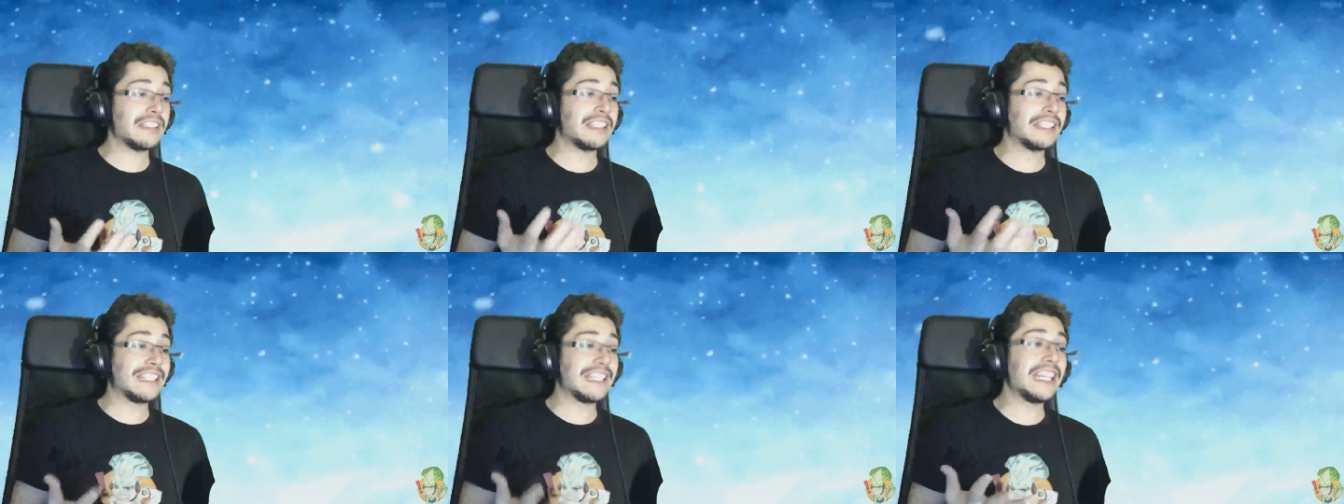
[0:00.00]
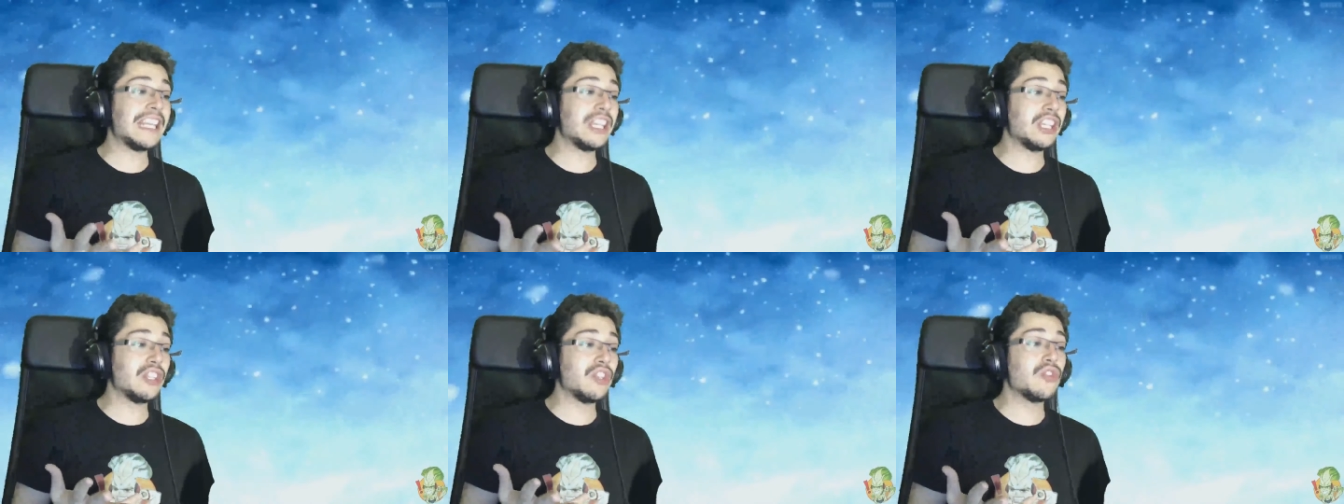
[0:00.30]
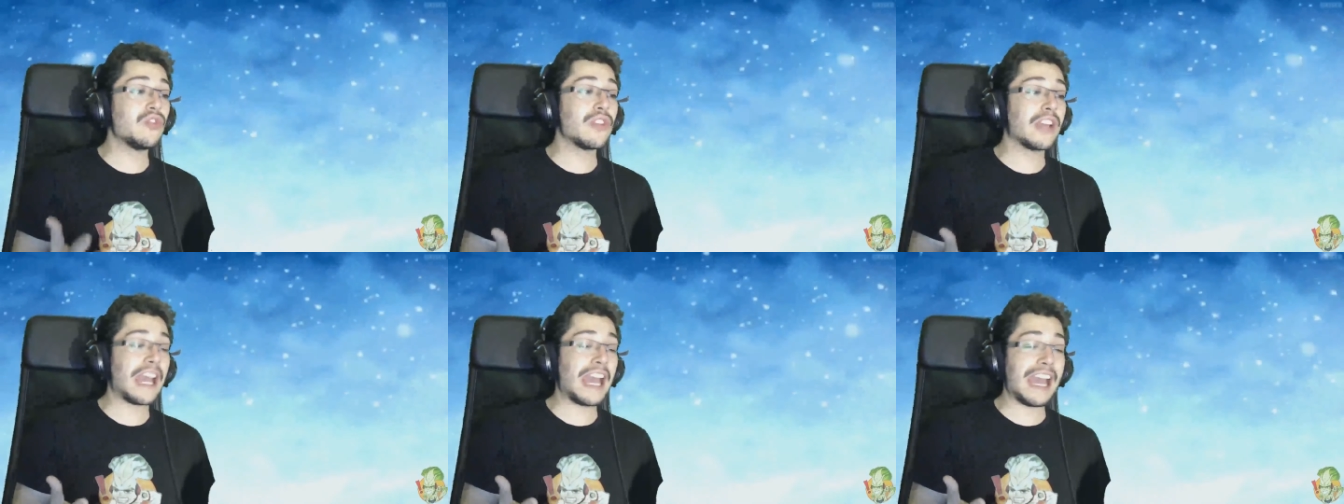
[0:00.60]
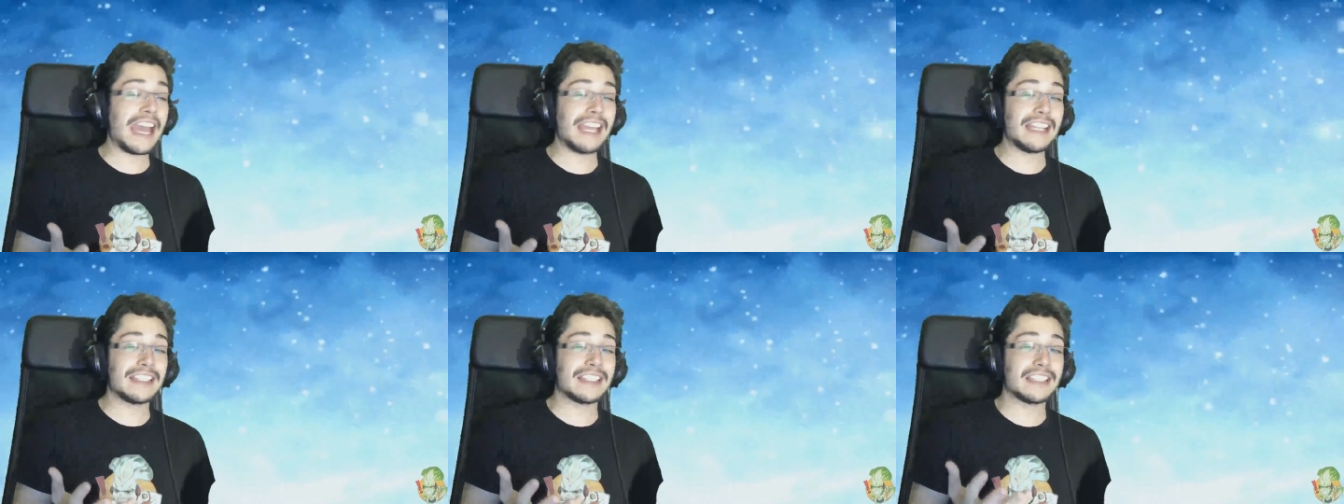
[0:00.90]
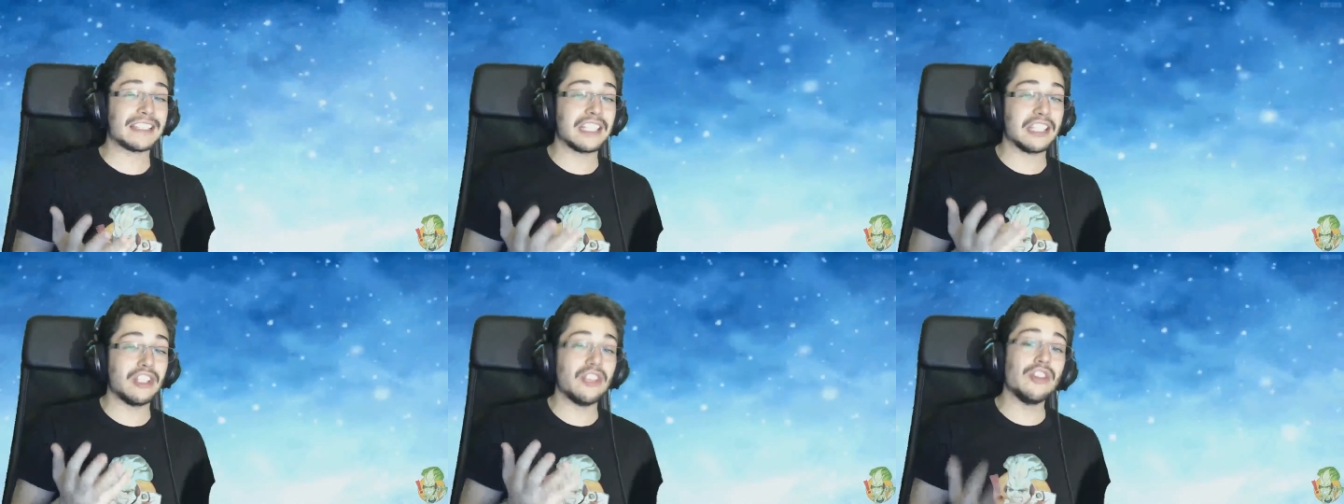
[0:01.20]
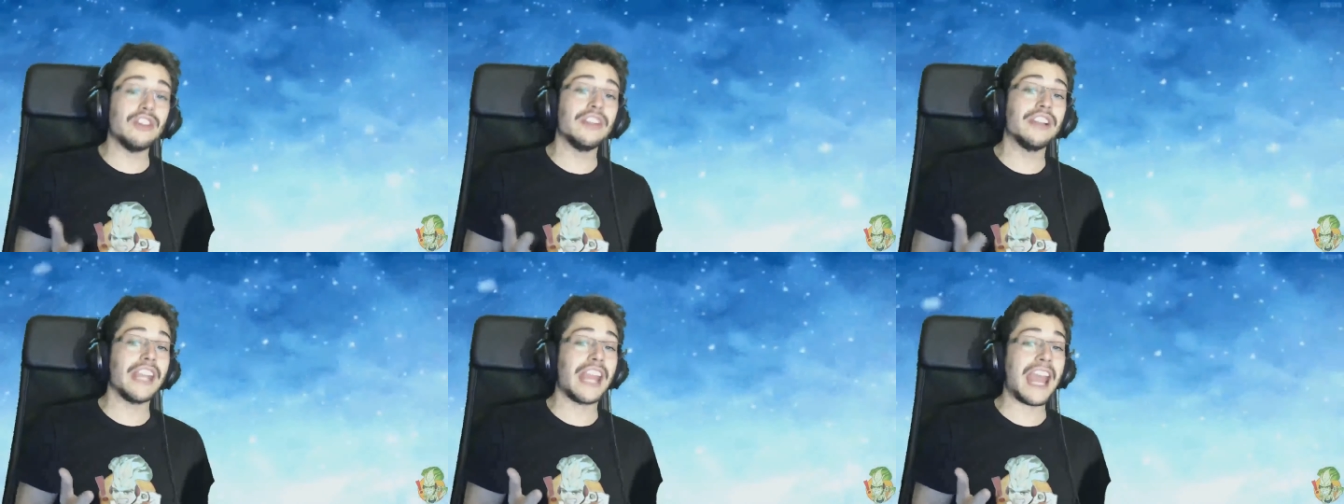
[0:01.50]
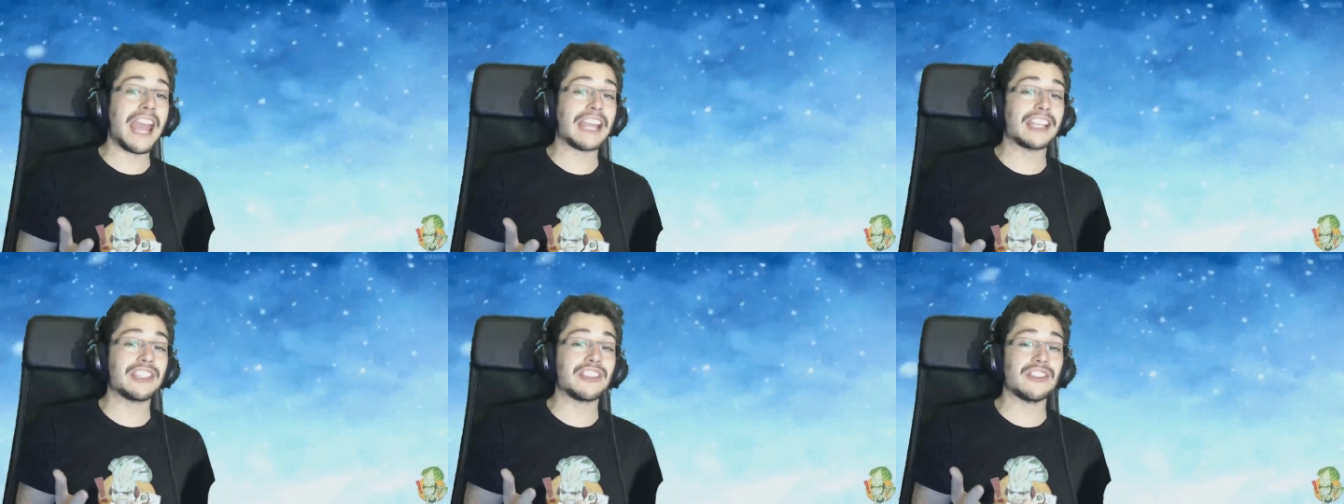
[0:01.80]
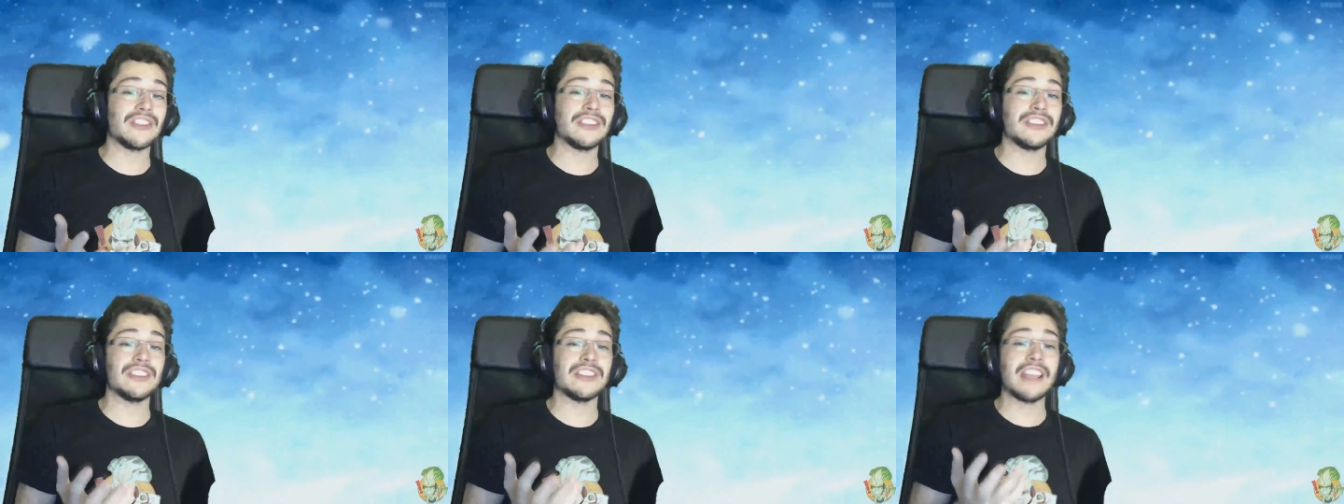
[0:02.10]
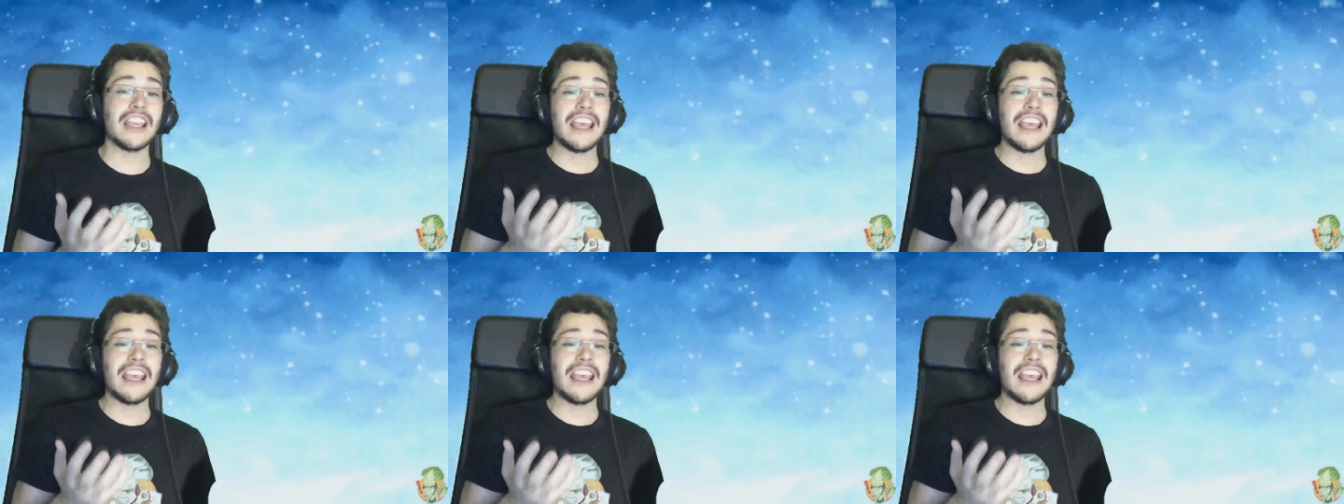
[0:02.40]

see you guys, your reactions,